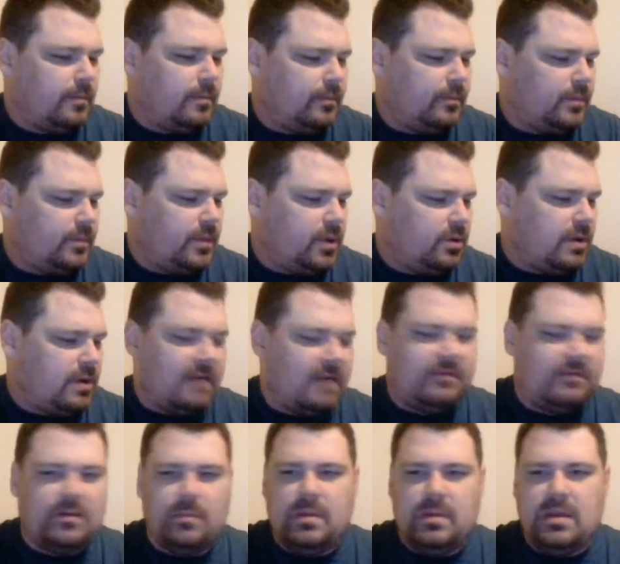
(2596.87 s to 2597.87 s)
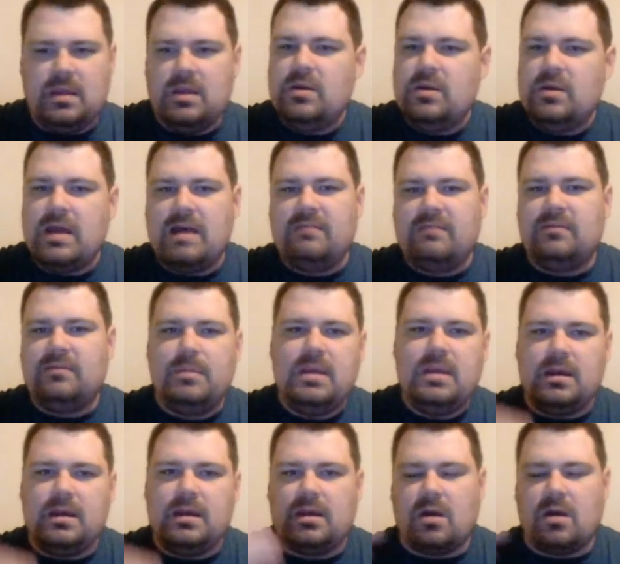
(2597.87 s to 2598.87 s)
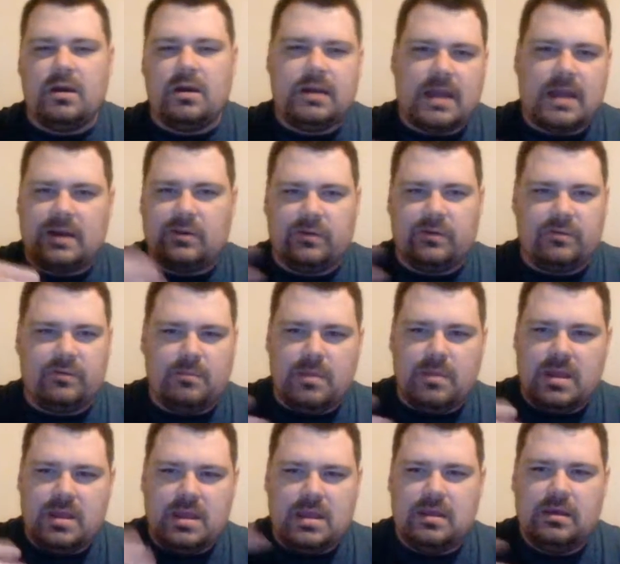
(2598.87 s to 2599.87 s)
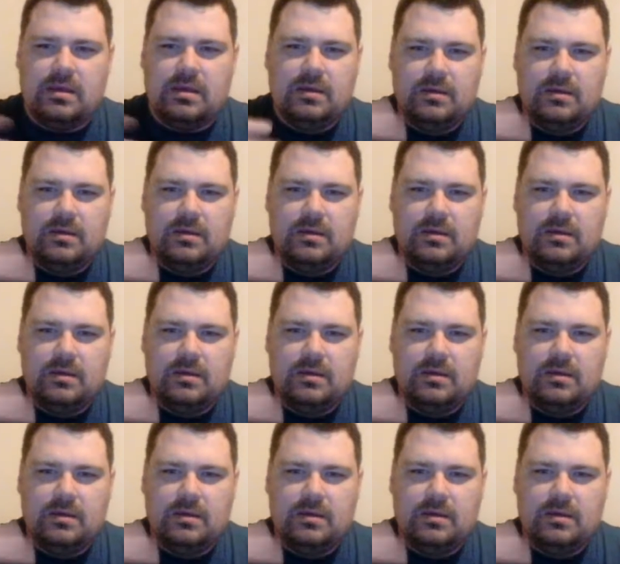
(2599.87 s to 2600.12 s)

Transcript: You'd have to be in contact with me,